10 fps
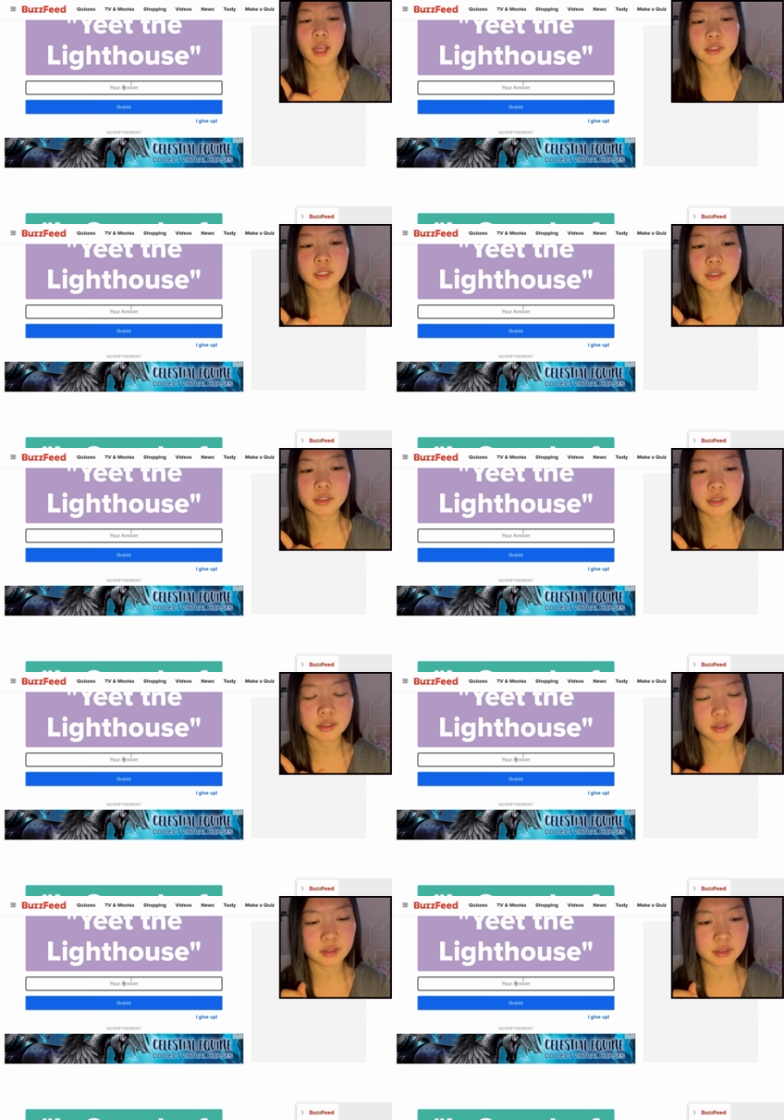think
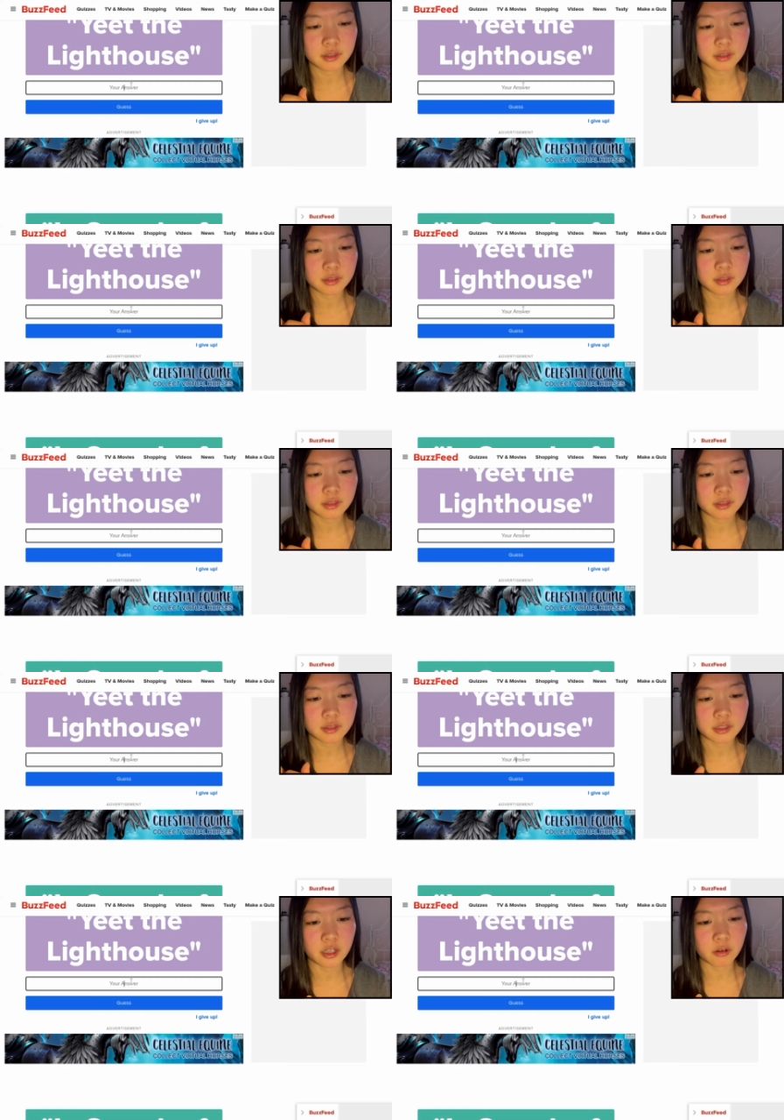
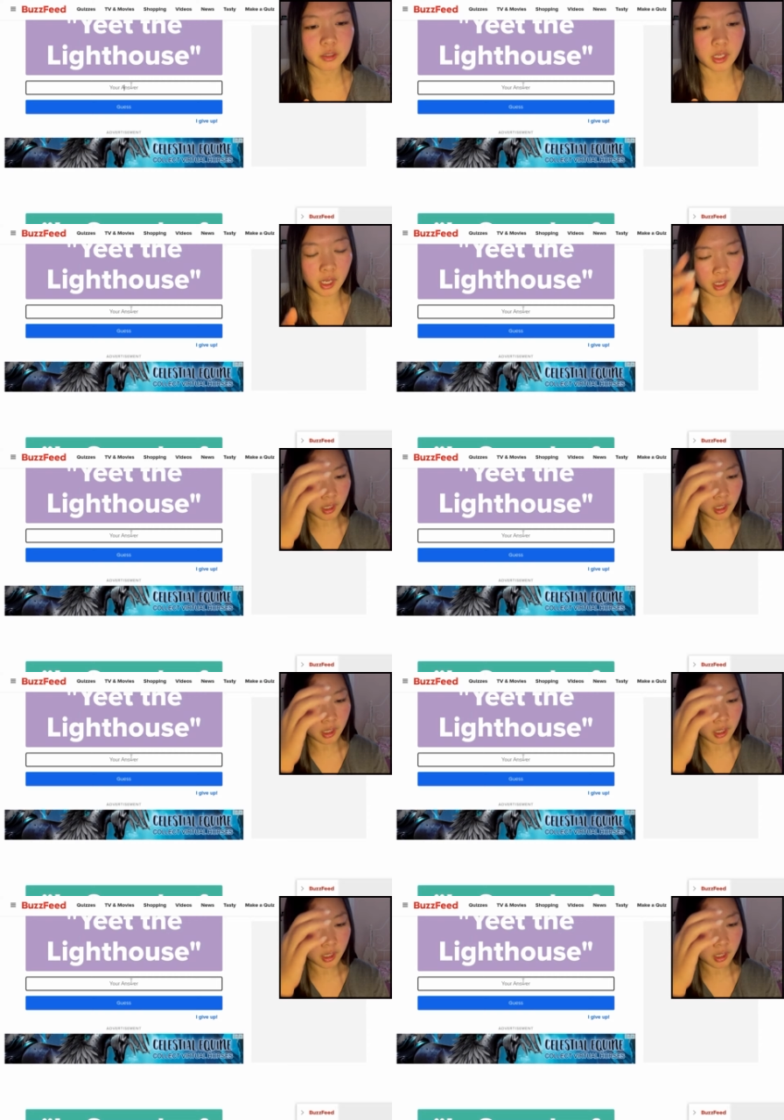so, yeah.